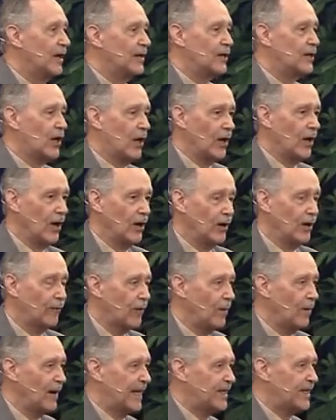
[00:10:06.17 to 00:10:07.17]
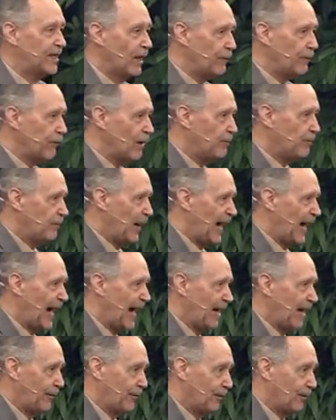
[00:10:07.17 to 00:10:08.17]
turned from a different
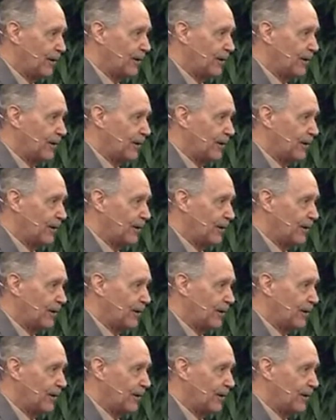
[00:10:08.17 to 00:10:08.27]
path,